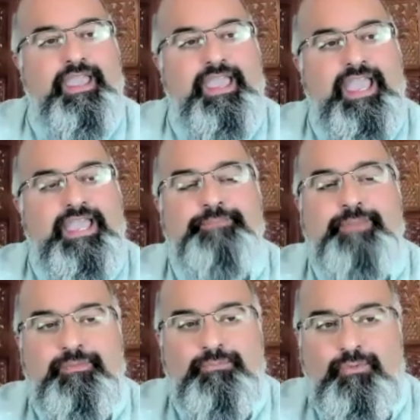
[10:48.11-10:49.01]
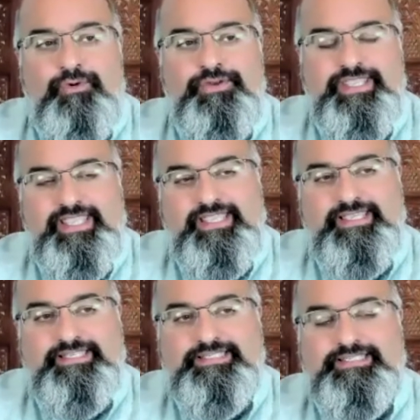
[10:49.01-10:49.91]
And my worry
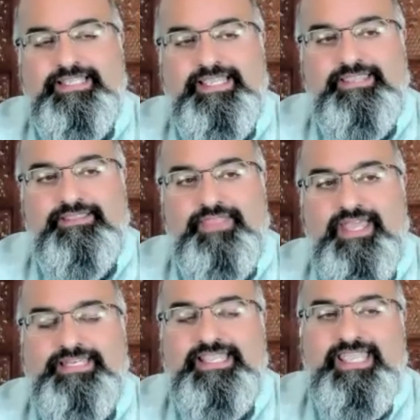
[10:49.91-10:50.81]
is that